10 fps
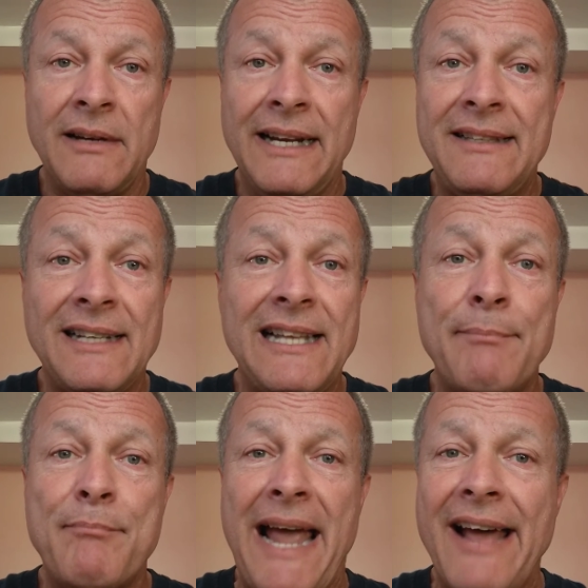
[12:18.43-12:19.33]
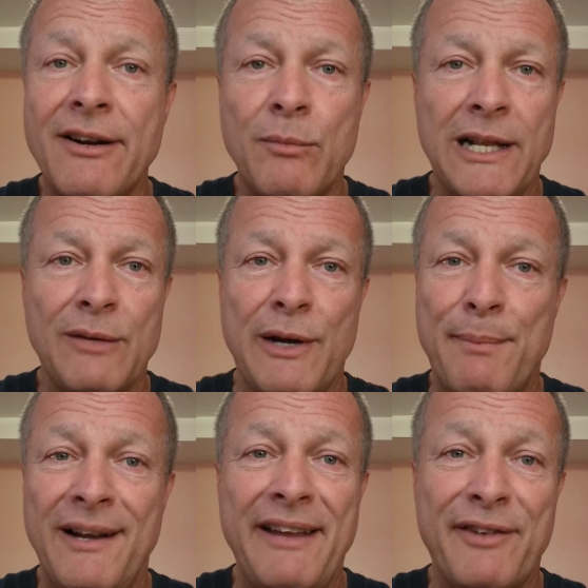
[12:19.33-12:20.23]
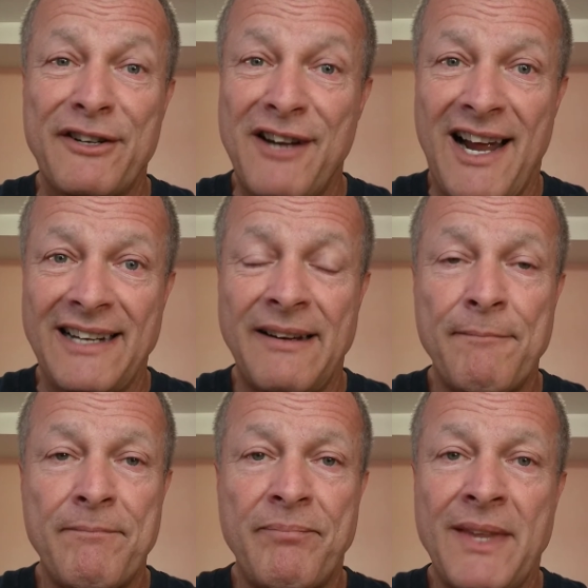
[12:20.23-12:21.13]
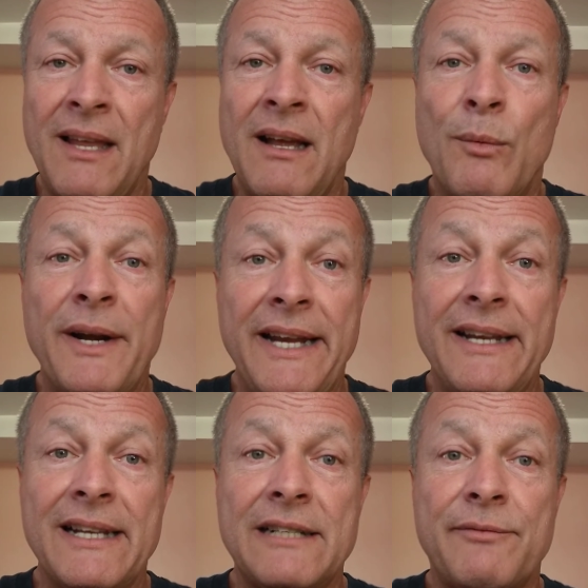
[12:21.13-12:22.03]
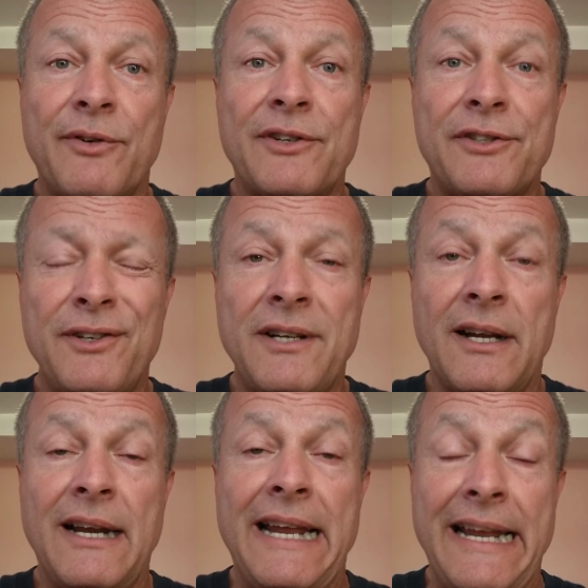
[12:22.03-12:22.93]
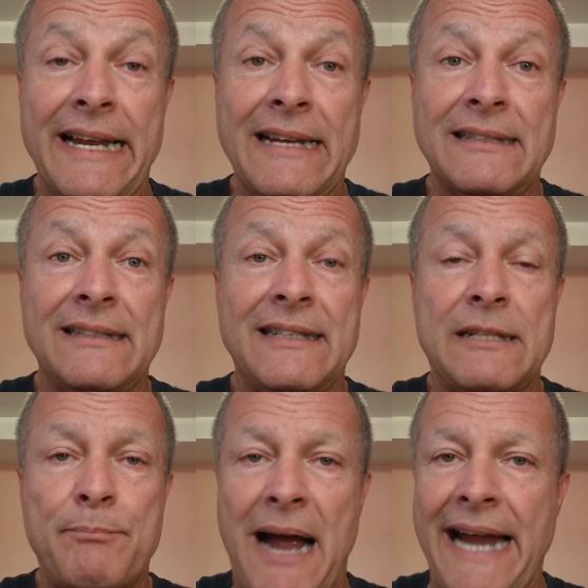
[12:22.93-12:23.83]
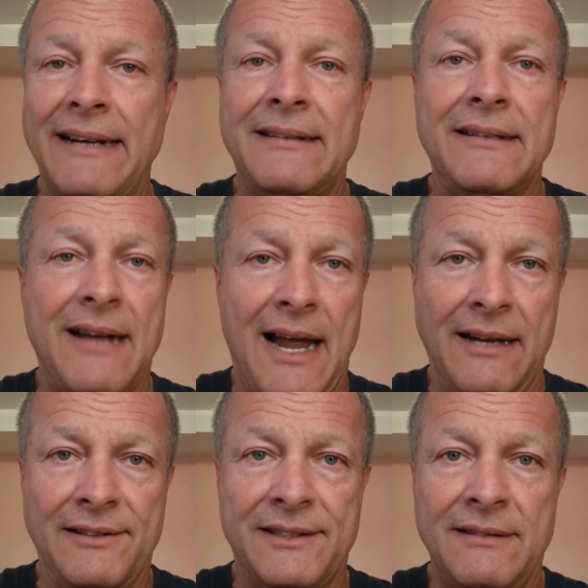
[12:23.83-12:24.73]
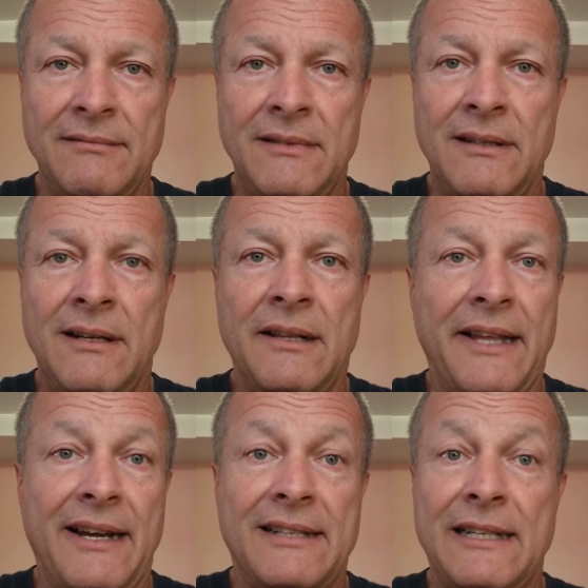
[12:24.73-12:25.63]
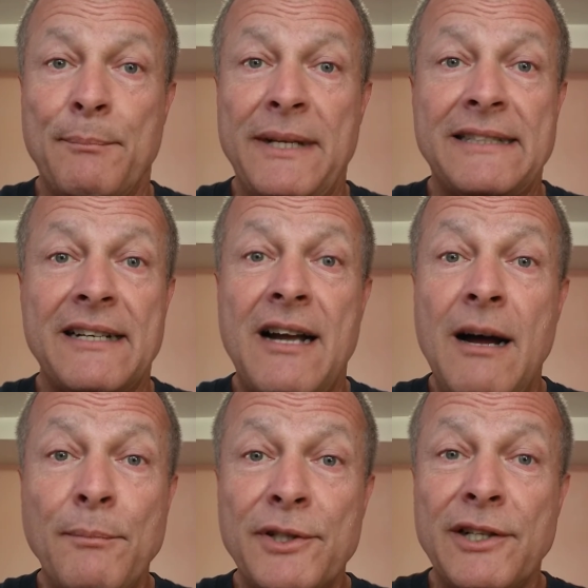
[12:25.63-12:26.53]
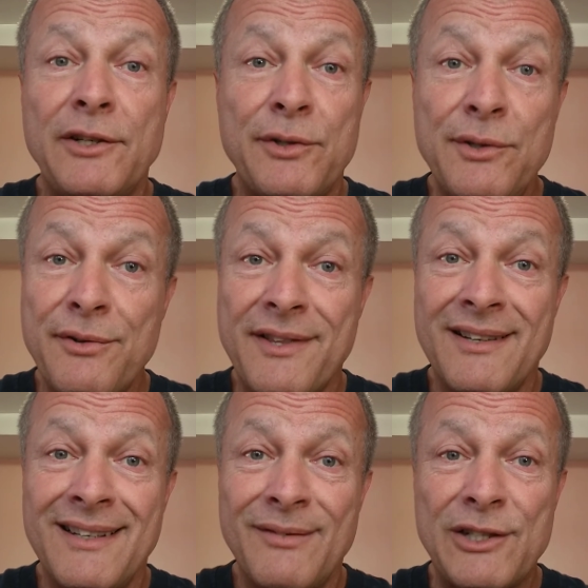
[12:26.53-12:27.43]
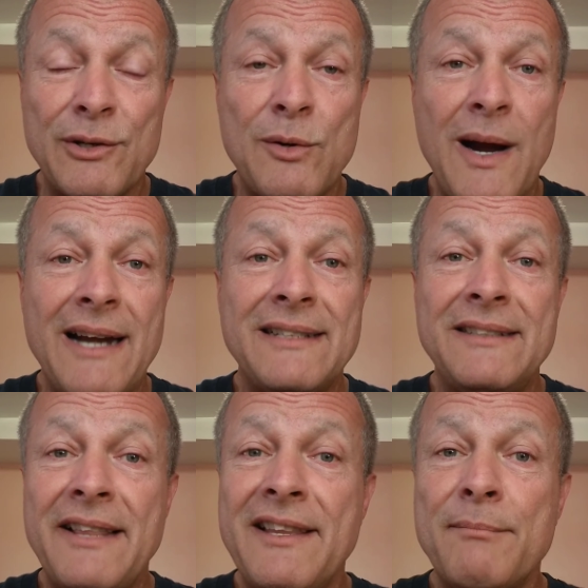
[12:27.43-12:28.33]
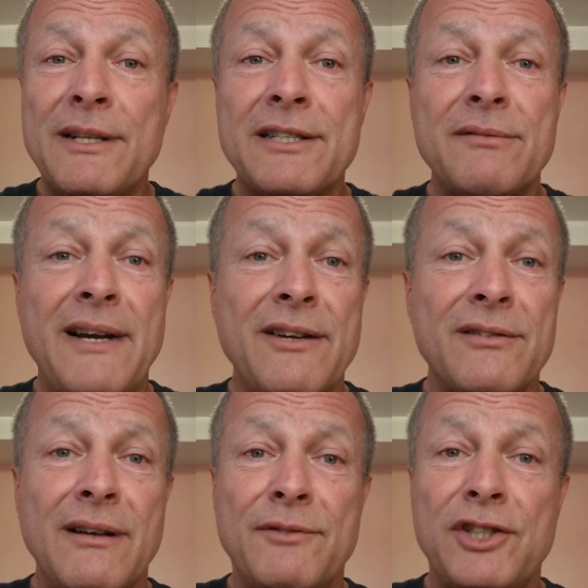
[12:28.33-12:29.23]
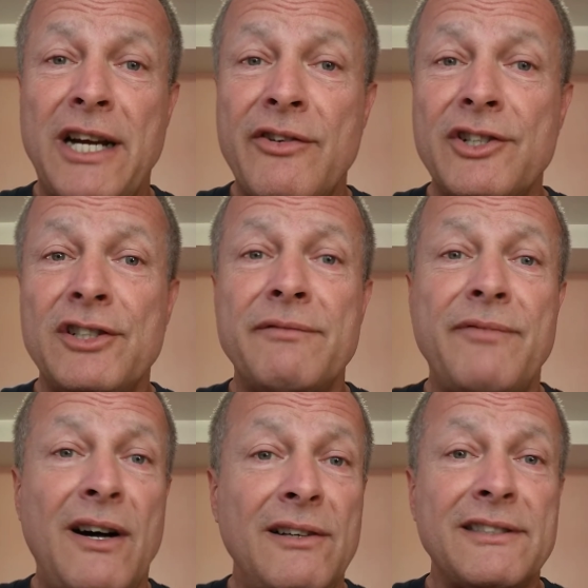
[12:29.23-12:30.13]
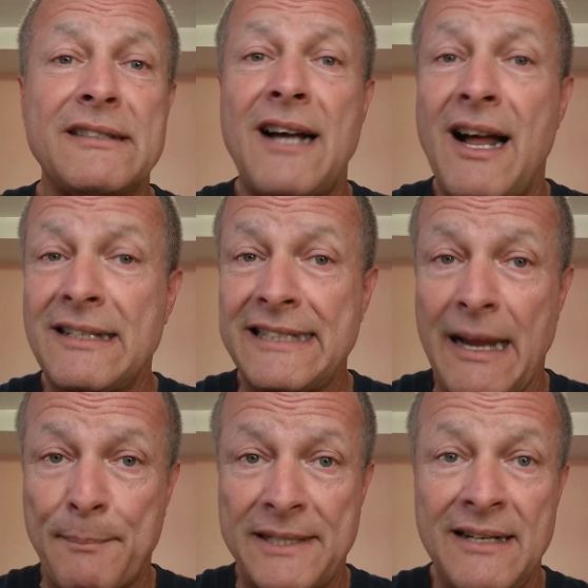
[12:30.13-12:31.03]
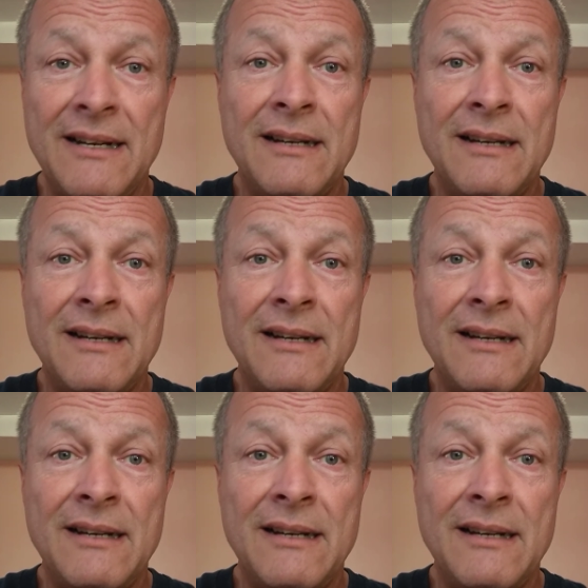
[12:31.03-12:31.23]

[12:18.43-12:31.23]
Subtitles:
It doesn't matter whether we believe it or not. What is for certain is despite denials. Let us simply succumb to the truth, which requires nothing but surrender of cherished false concepts.